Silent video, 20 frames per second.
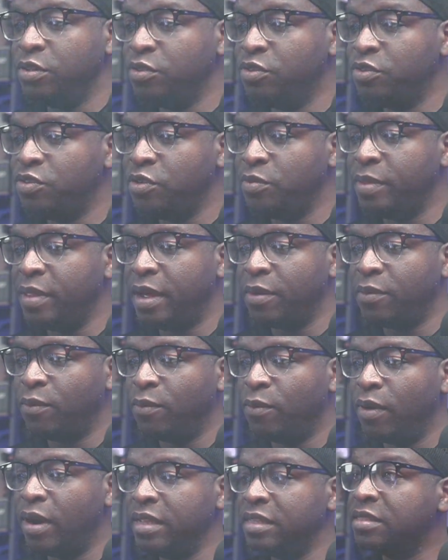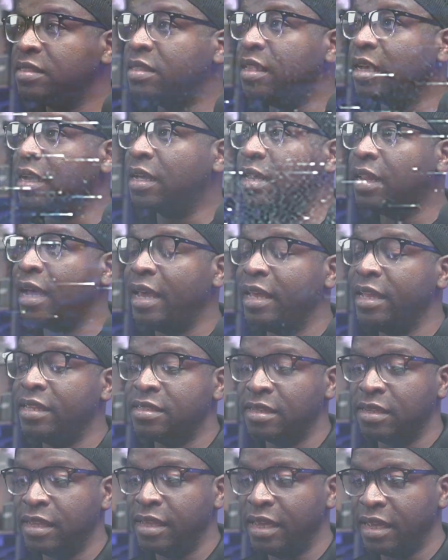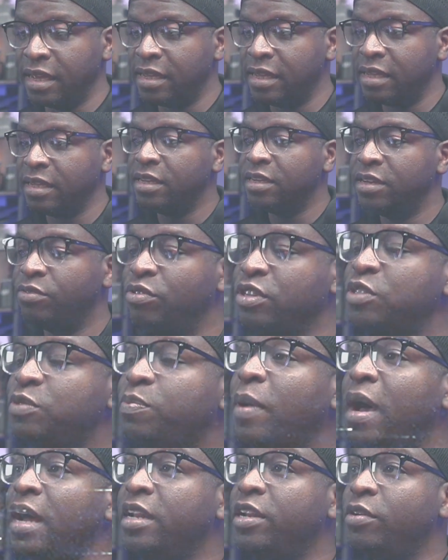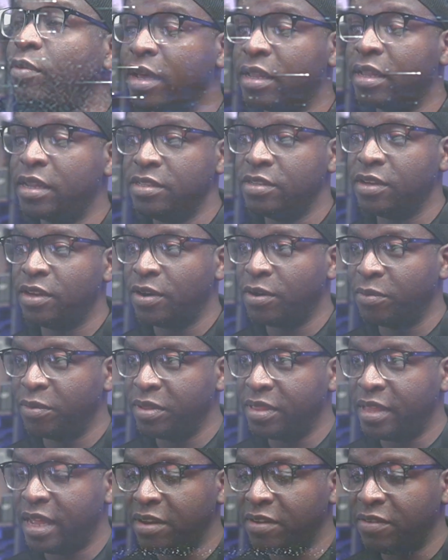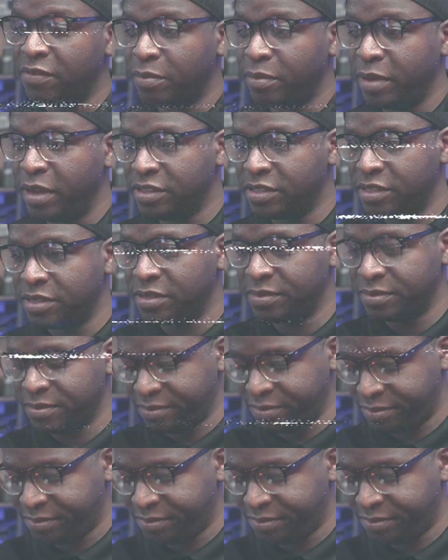on YouTube that wants the client's link. Respond directly to her with that information.